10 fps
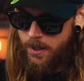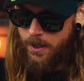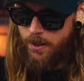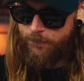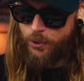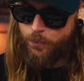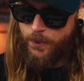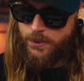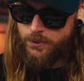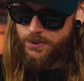Uh, first,
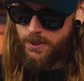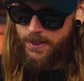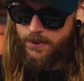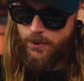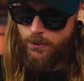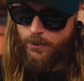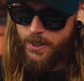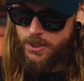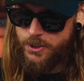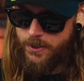we need to select a
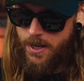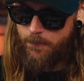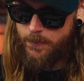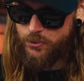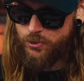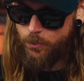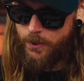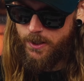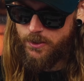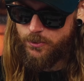location. I'm in
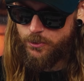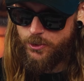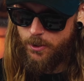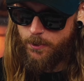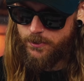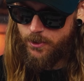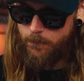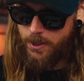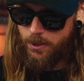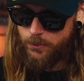Sweden, so Germany is
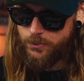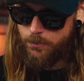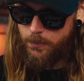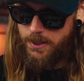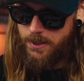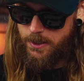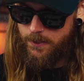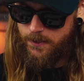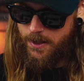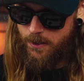going to be close to
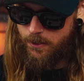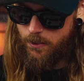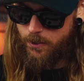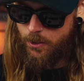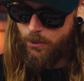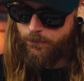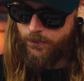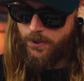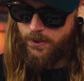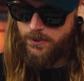me. And then I'm going to go
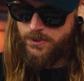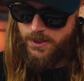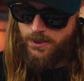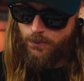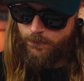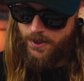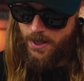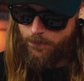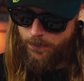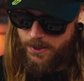for the EU
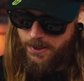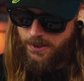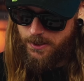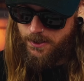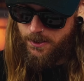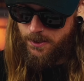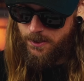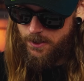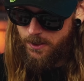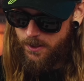VIP.
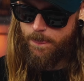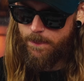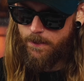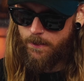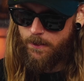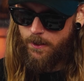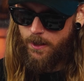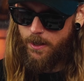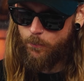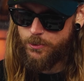
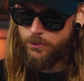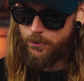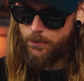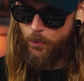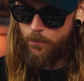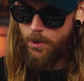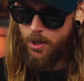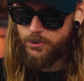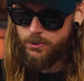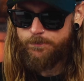And we start the
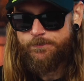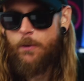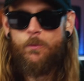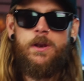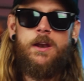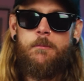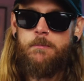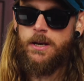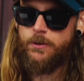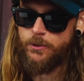Palmbox. And within a
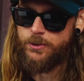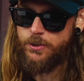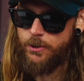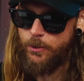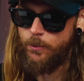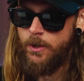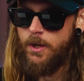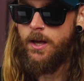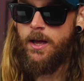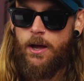minute or two,
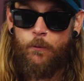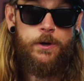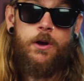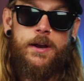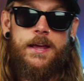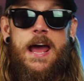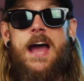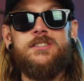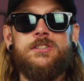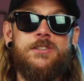uh, we're gonna get
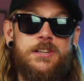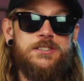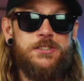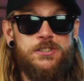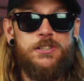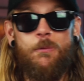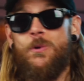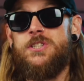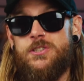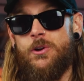access to this system,
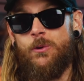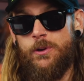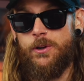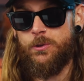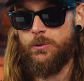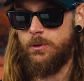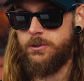which is totally cool.